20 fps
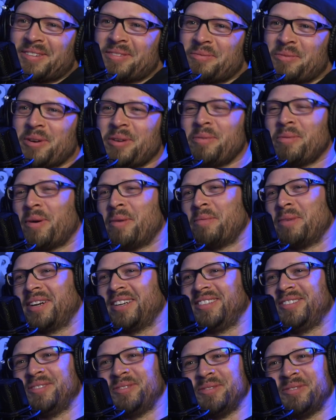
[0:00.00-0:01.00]
What do you want me
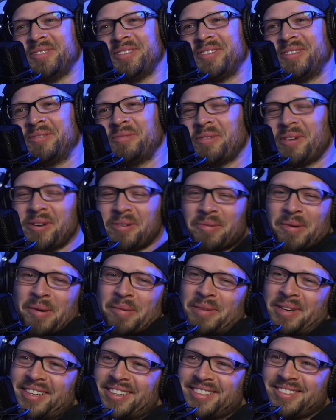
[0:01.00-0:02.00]
to do? What do you
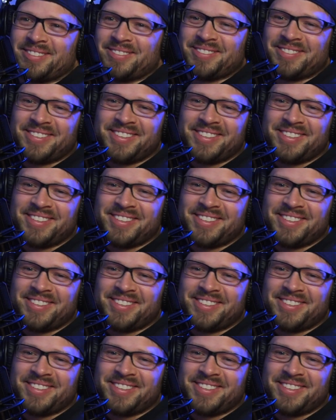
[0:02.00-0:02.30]
want me to do?